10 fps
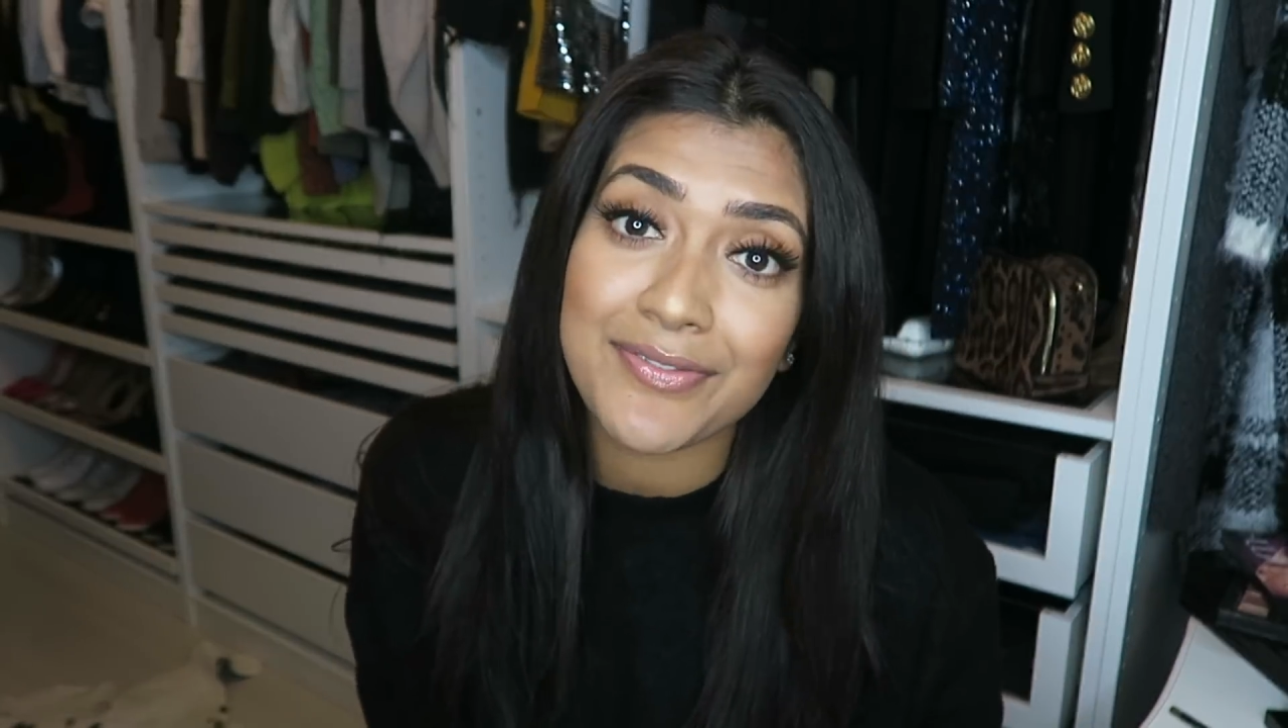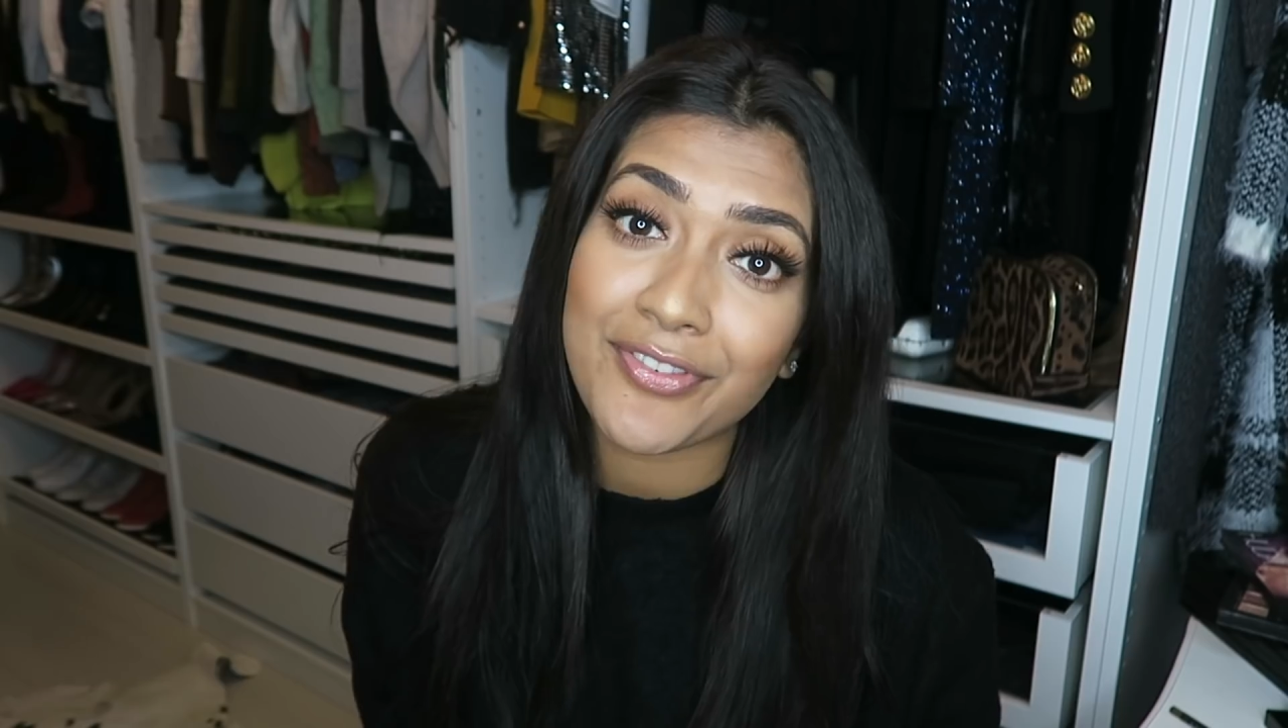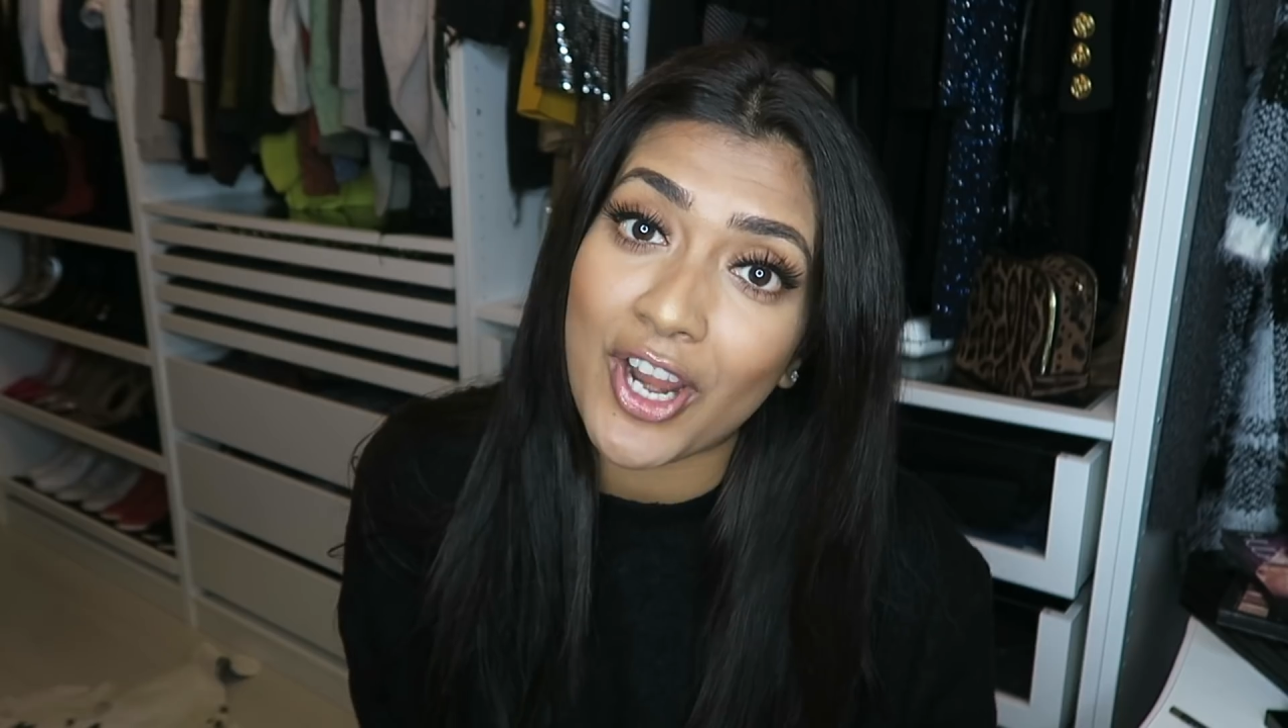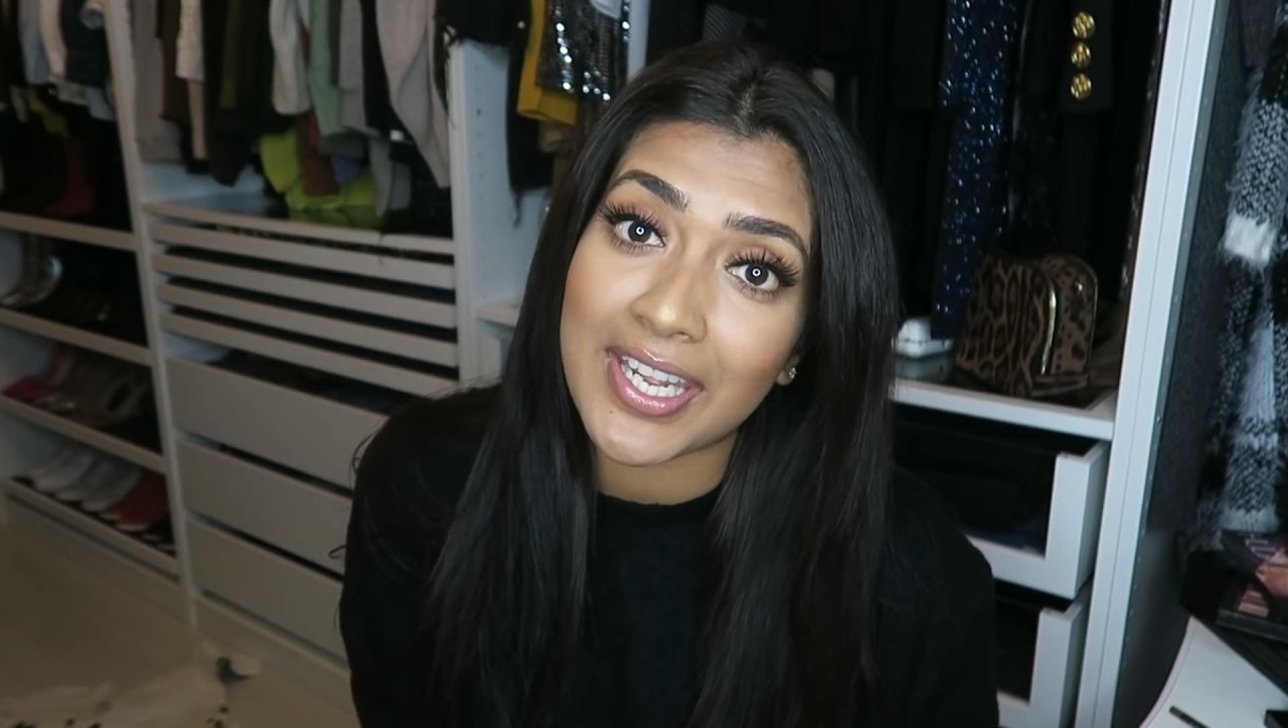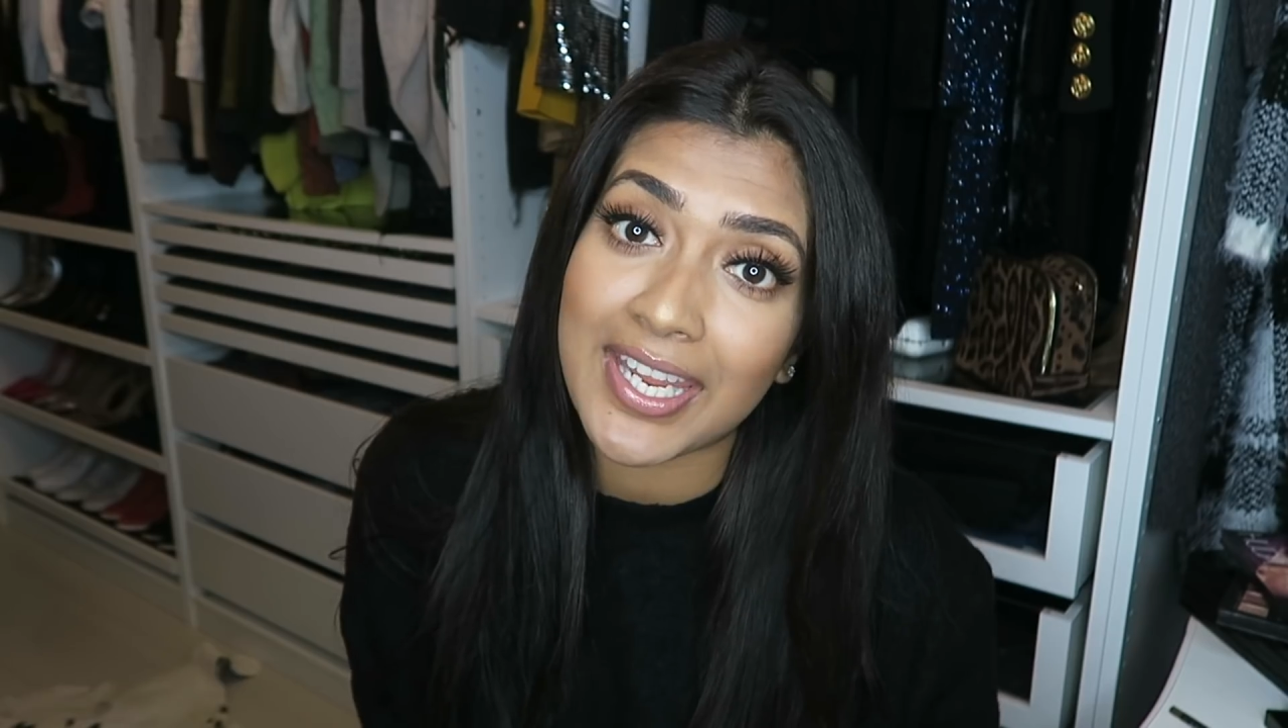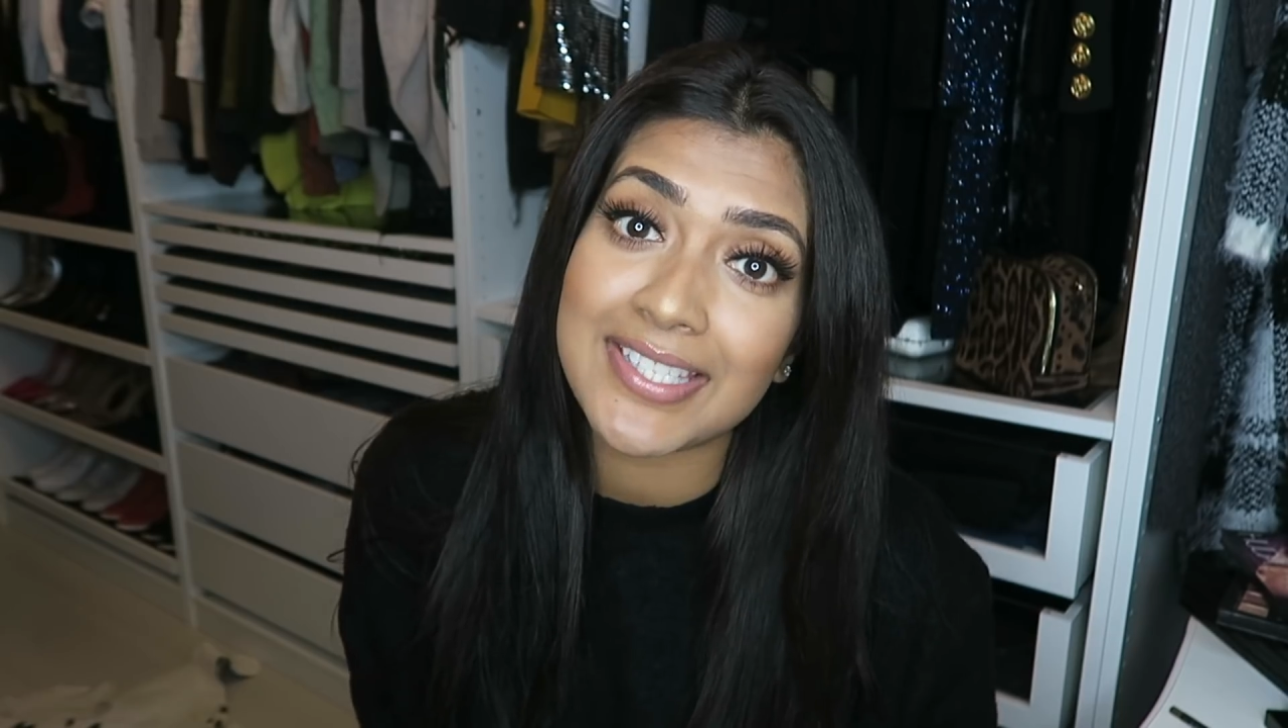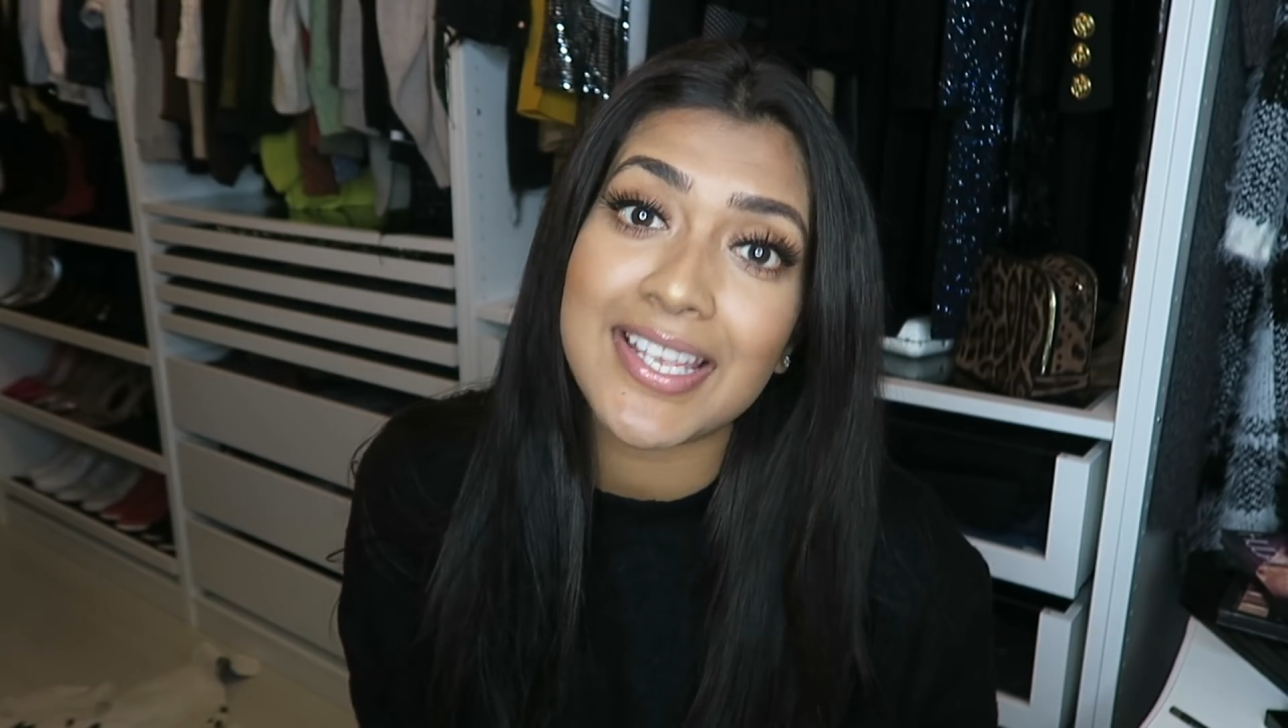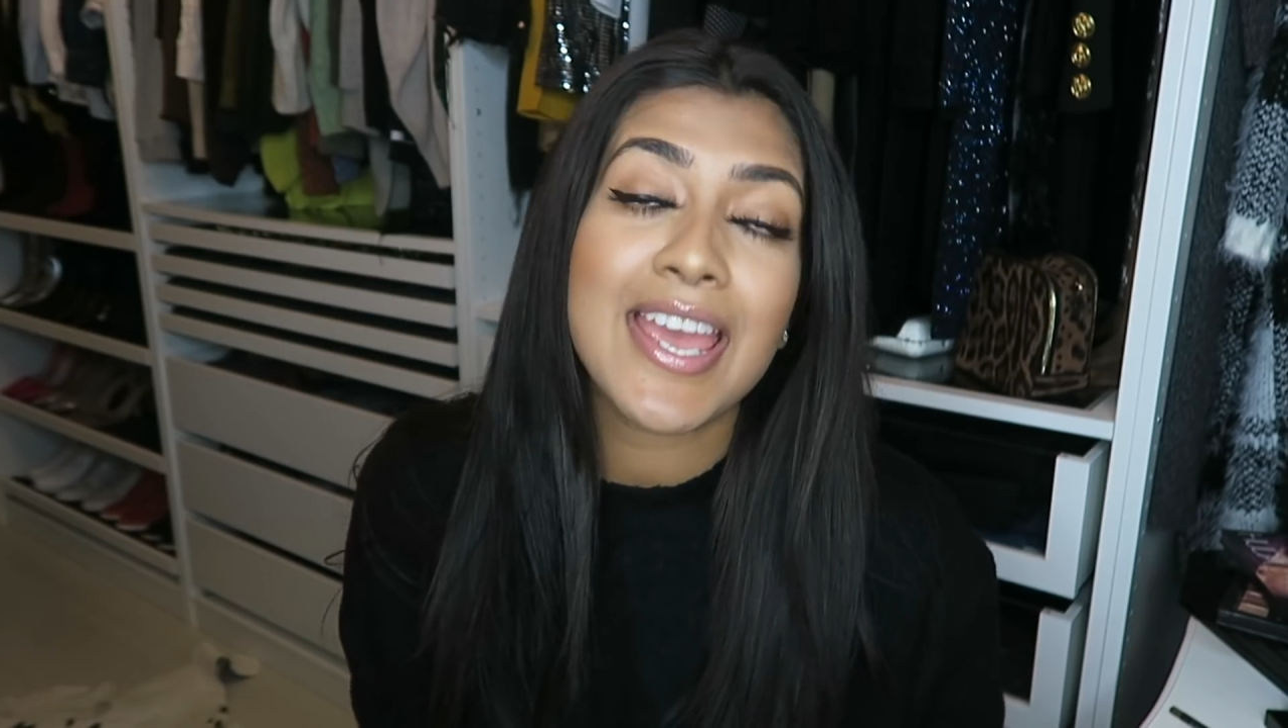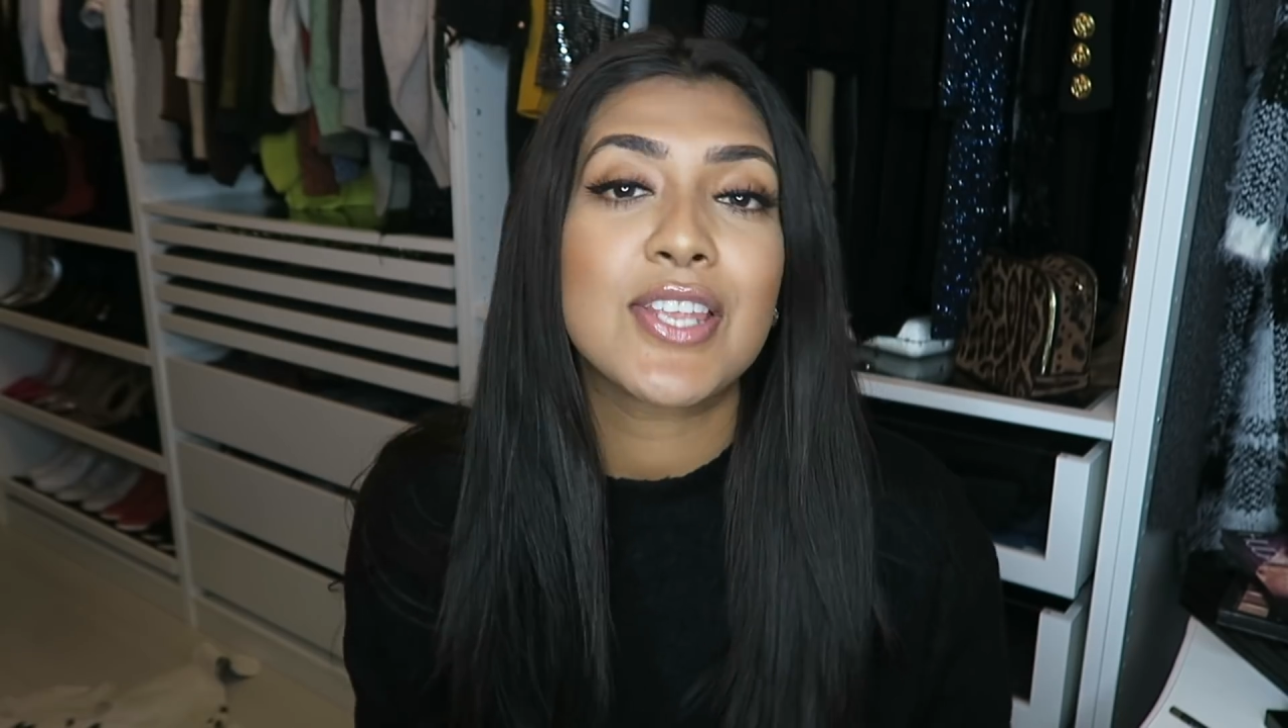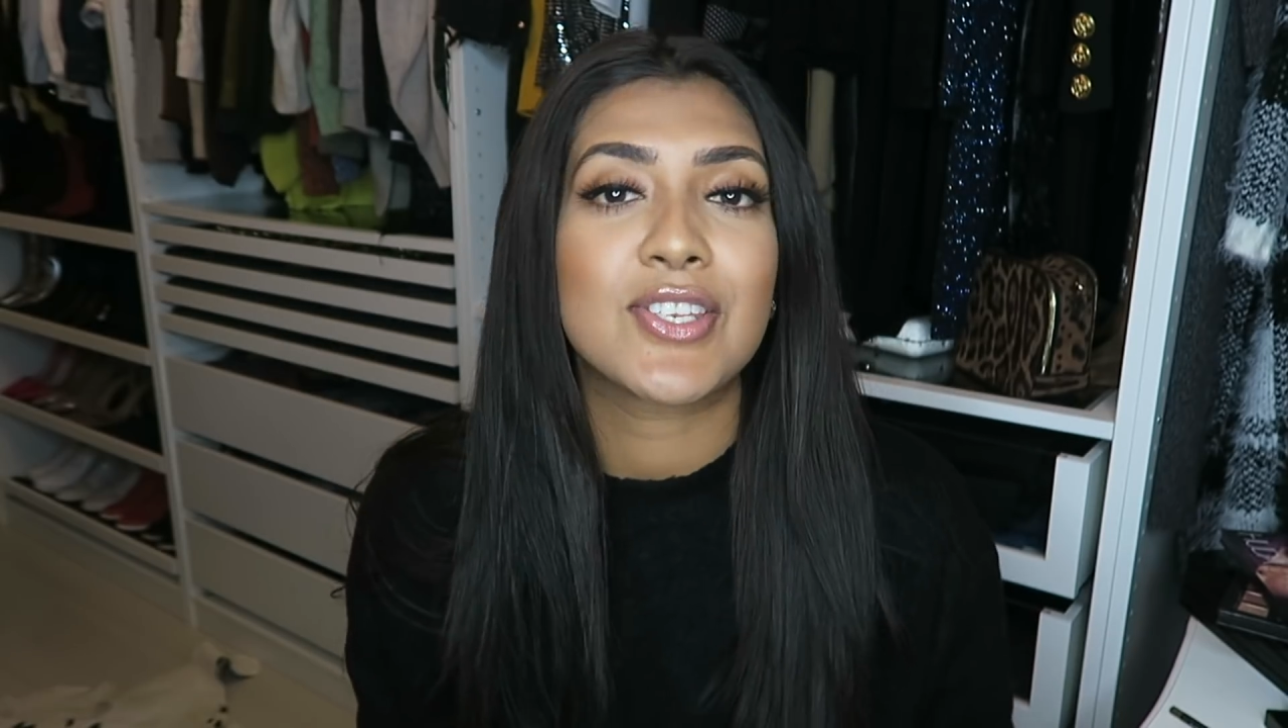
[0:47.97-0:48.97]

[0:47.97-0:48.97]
and Fridays